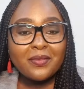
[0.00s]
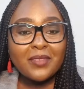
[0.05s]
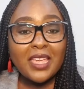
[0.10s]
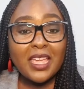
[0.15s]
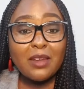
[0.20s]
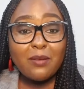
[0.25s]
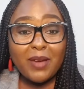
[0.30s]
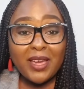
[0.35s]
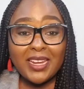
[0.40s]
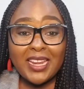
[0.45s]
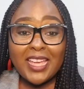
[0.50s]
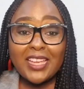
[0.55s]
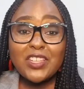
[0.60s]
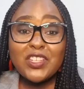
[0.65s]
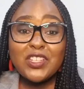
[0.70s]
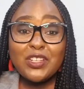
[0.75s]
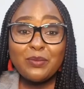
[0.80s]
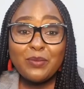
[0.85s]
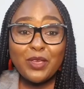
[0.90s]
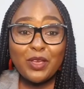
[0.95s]
it might
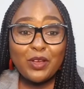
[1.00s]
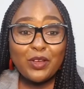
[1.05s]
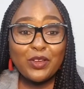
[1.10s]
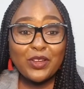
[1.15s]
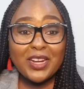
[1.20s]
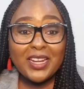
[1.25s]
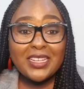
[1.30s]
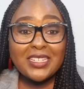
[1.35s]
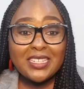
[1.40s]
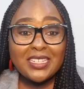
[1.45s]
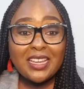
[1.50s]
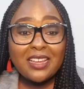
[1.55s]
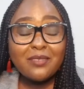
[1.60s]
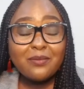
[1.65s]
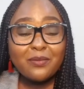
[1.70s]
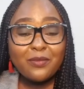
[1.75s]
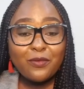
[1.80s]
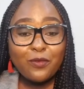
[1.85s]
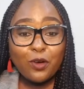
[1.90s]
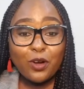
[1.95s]
actually be a good idea
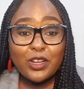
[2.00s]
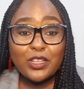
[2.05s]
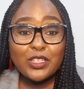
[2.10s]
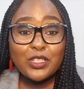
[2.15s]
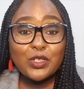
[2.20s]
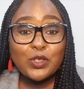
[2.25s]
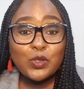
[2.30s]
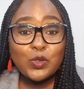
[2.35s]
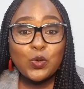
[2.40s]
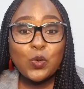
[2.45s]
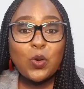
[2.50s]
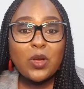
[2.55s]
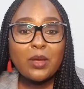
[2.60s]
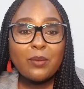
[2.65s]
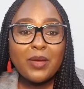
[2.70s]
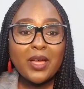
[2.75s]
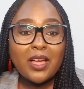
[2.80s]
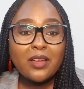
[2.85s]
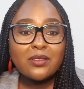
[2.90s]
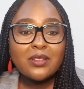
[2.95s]
for us to talk
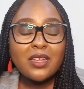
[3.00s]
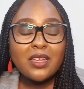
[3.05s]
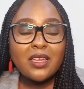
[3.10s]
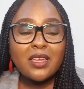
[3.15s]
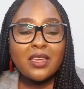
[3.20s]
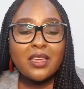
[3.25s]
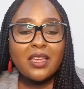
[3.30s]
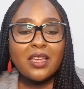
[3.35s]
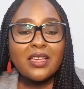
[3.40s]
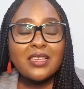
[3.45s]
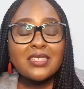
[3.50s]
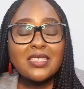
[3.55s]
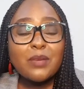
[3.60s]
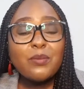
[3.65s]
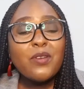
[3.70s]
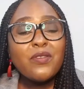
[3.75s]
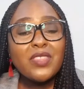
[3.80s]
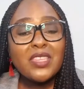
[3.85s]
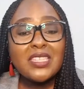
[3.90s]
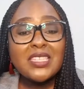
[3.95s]
about some
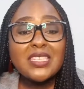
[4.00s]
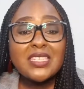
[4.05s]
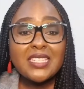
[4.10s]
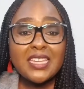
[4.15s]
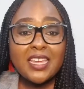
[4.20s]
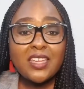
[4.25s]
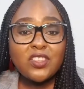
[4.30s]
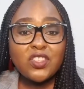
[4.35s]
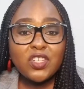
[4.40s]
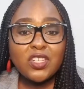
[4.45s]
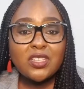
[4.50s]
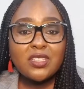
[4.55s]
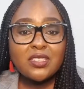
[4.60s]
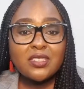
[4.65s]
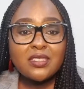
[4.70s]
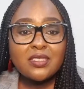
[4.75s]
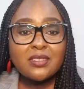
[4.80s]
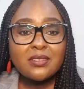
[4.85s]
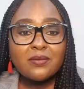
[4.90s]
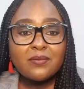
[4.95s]
of these
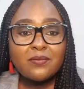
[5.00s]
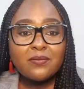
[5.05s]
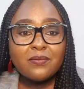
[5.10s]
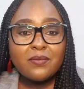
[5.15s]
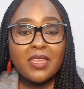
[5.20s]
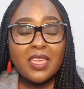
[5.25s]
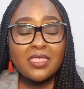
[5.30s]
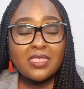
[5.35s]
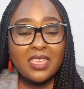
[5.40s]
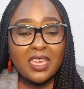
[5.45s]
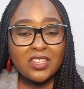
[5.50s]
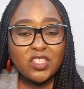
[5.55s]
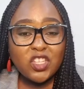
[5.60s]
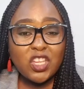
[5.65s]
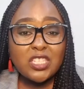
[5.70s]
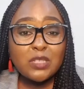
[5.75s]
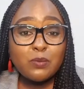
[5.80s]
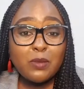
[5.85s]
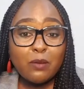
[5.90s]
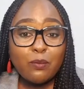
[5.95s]
stages in the
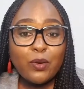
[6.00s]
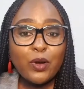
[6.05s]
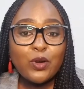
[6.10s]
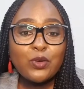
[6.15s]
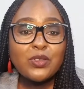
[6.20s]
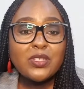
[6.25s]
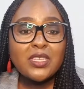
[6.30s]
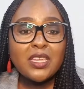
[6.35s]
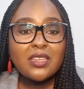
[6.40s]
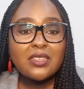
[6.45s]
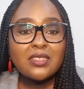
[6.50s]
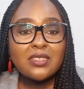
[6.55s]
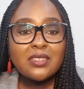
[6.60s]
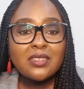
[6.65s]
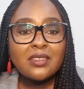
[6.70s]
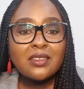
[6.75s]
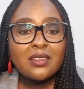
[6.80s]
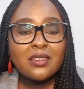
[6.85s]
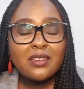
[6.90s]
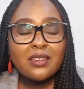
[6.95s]
adjustment process
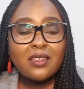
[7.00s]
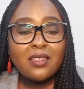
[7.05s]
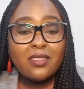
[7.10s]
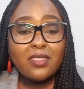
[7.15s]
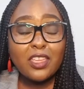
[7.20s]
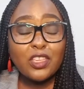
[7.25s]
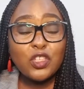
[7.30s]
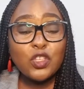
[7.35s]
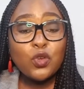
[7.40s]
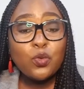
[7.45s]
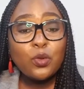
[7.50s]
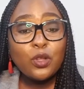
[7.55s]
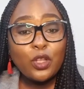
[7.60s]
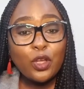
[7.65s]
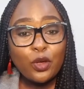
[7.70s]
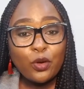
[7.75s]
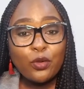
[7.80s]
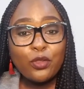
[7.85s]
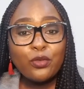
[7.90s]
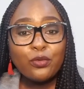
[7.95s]
that you will
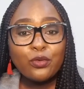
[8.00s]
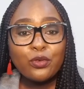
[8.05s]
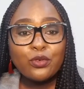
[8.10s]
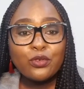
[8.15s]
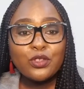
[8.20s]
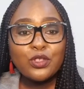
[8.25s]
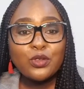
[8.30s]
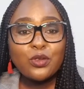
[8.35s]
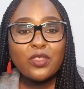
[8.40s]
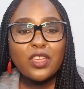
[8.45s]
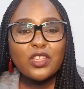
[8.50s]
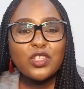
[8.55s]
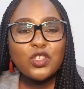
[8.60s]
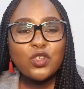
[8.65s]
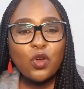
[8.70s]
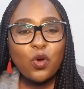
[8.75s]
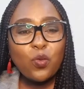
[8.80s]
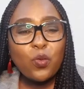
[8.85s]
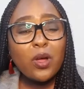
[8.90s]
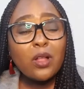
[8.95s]
go through so that
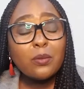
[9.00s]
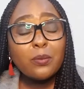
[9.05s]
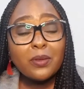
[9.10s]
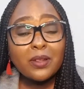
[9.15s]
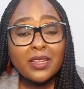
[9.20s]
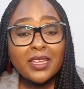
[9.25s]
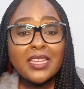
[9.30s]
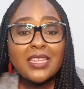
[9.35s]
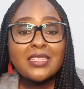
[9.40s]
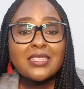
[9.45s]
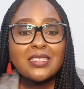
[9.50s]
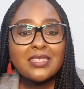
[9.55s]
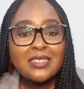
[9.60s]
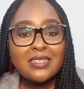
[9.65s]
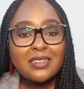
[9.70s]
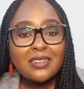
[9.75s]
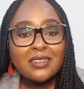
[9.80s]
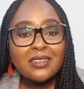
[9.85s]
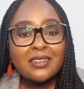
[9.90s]
you're well placed.